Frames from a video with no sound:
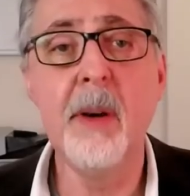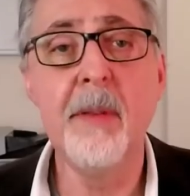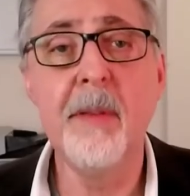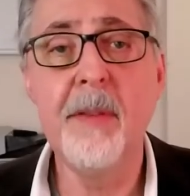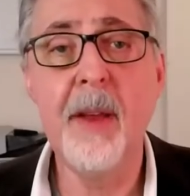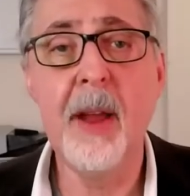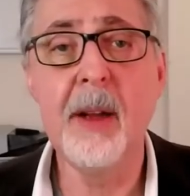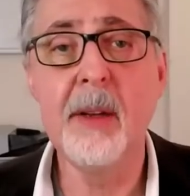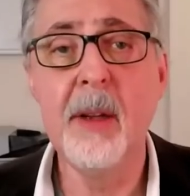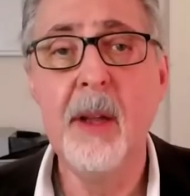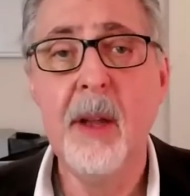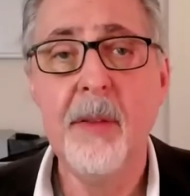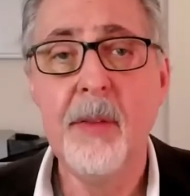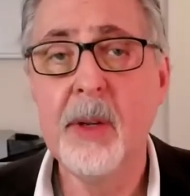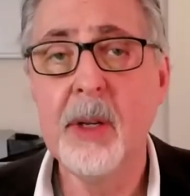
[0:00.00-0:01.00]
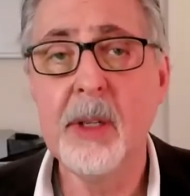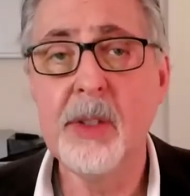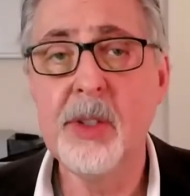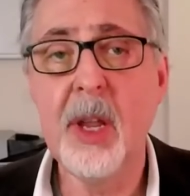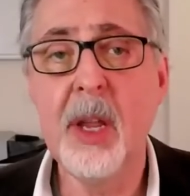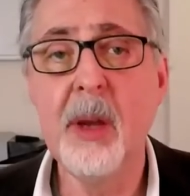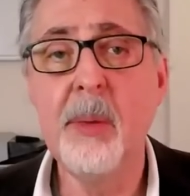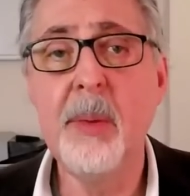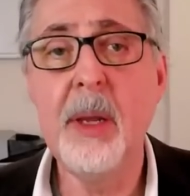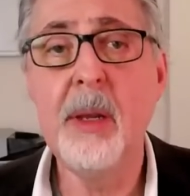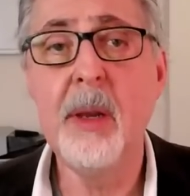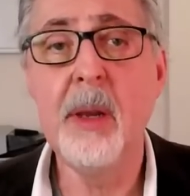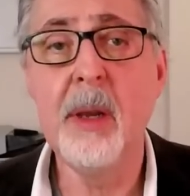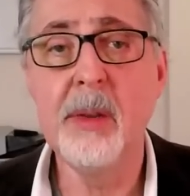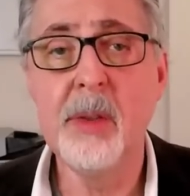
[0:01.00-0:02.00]
In fact, if you're going to stay a week,
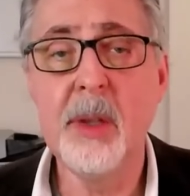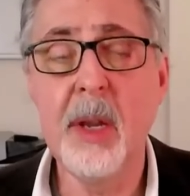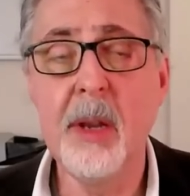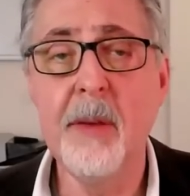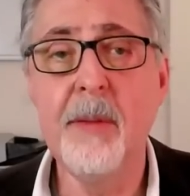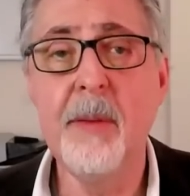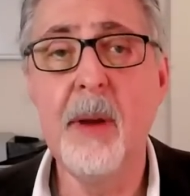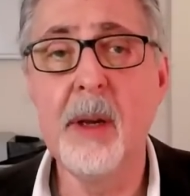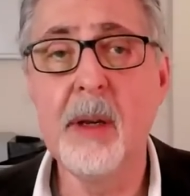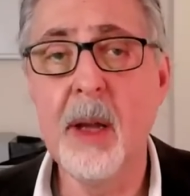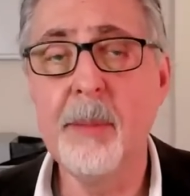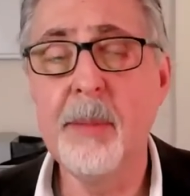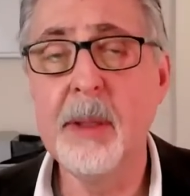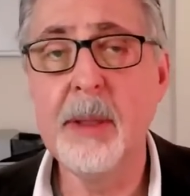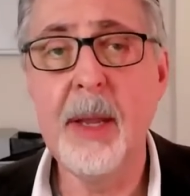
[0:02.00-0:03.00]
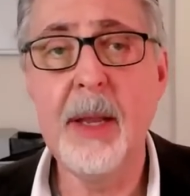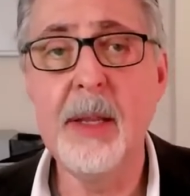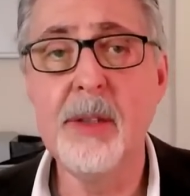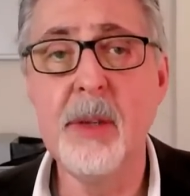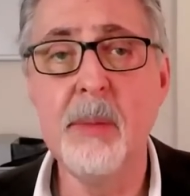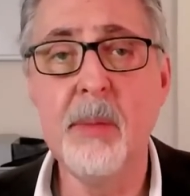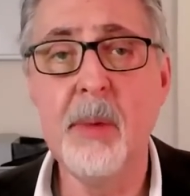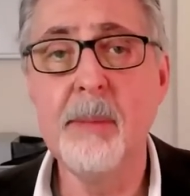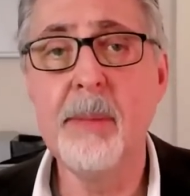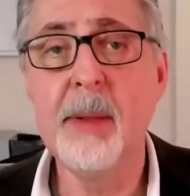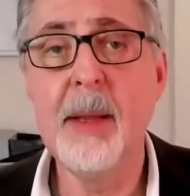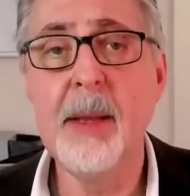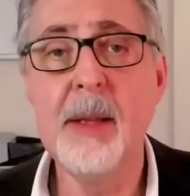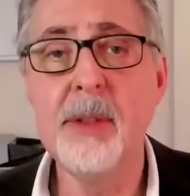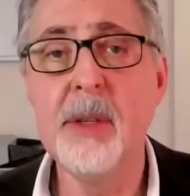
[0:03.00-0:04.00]
you could stay a couple of days in one
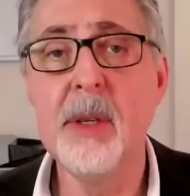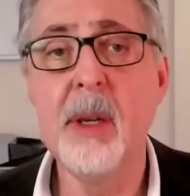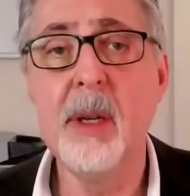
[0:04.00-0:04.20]
place,